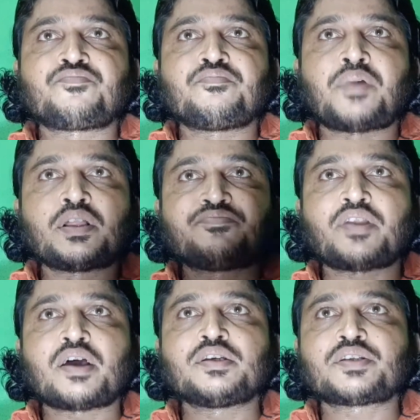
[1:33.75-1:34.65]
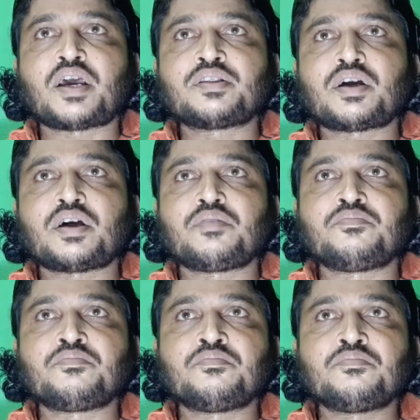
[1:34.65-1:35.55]
by the planet and the
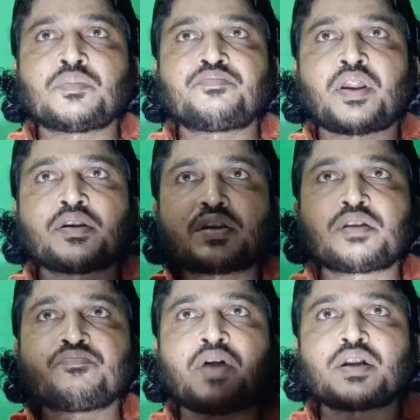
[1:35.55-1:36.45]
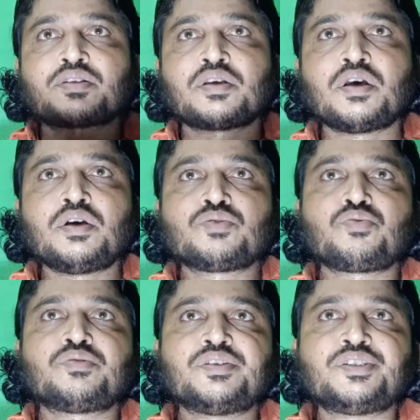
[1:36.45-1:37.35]
um, planet and Mars
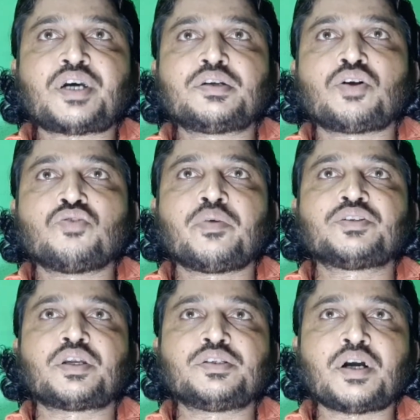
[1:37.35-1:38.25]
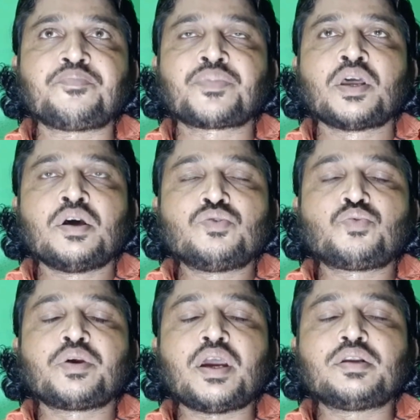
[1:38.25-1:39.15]
should recite the Hanuman Chalisa to
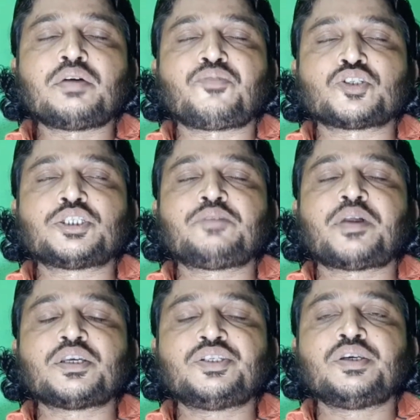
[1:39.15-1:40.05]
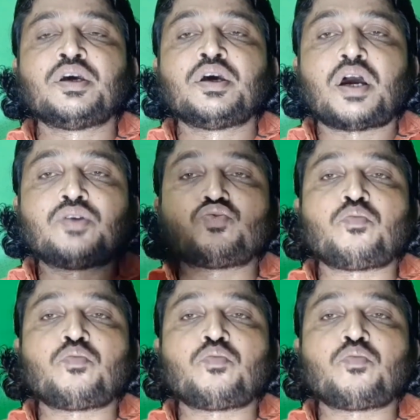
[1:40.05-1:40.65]
get the positive energy and to